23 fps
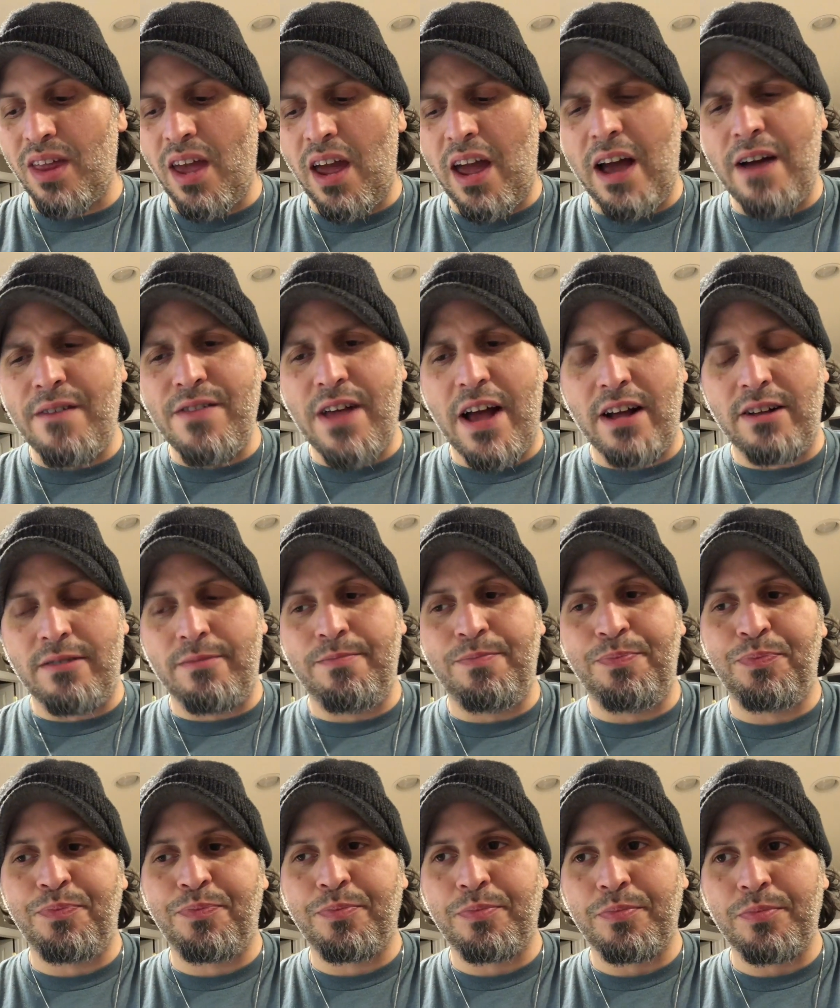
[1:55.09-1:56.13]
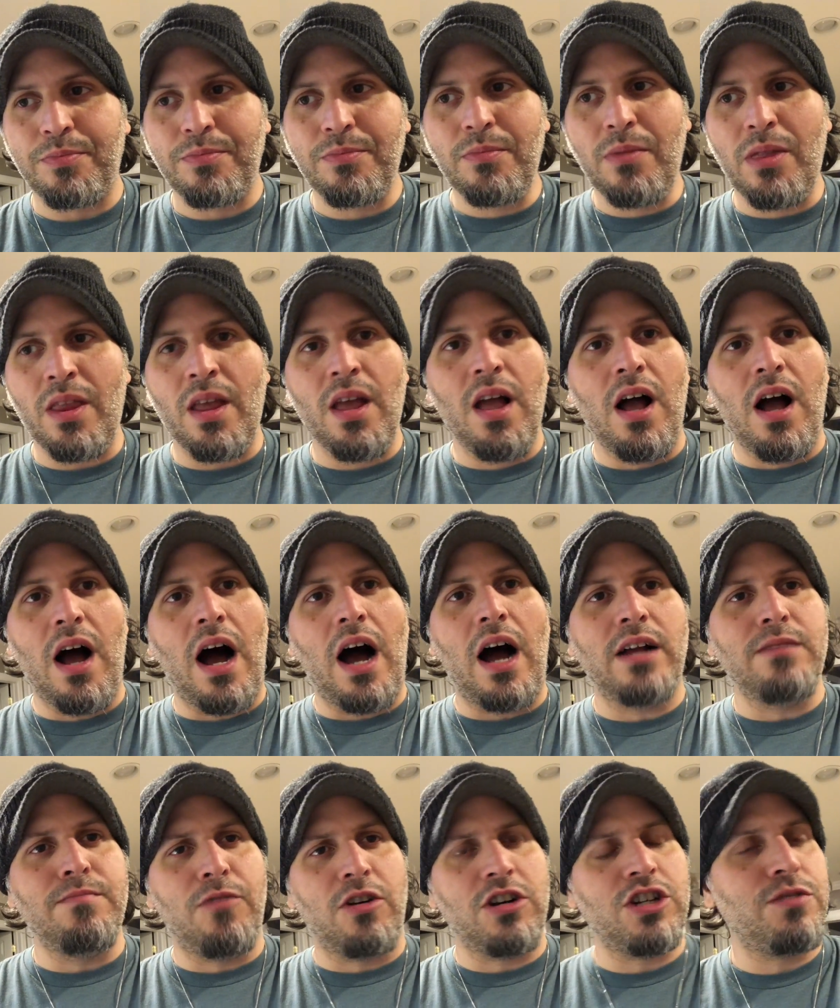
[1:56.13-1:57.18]
have that
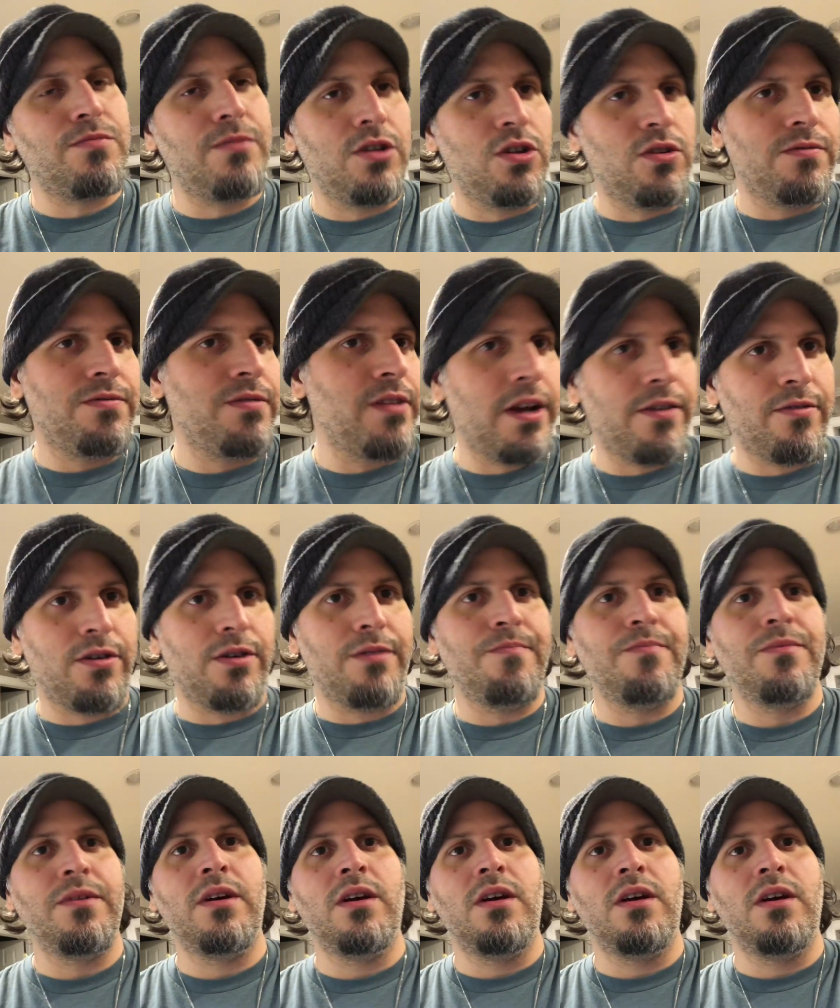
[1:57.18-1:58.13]
odd marshmallow flavor.